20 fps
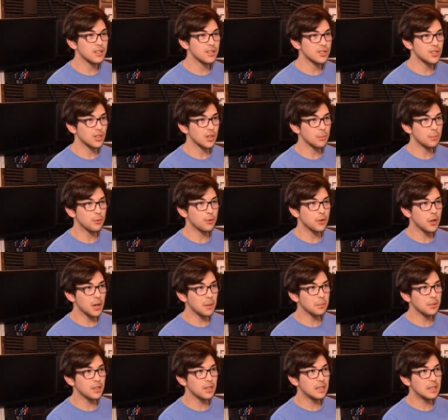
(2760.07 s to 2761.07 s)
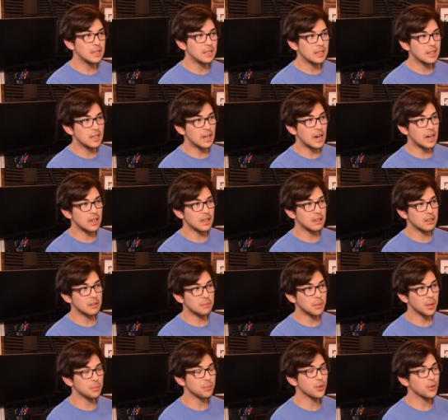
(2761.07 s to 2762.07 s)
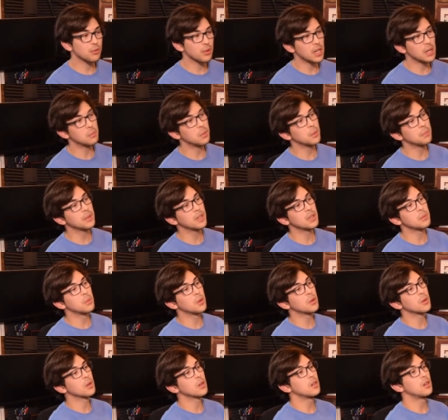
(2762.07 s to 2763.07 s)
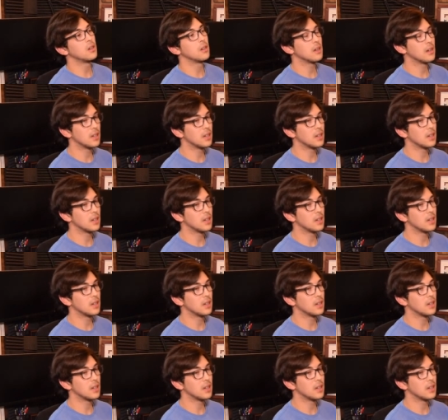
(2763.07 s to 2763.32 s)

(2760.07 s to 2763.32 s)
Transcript: So I'm probably not going to bump the RAM up anymore.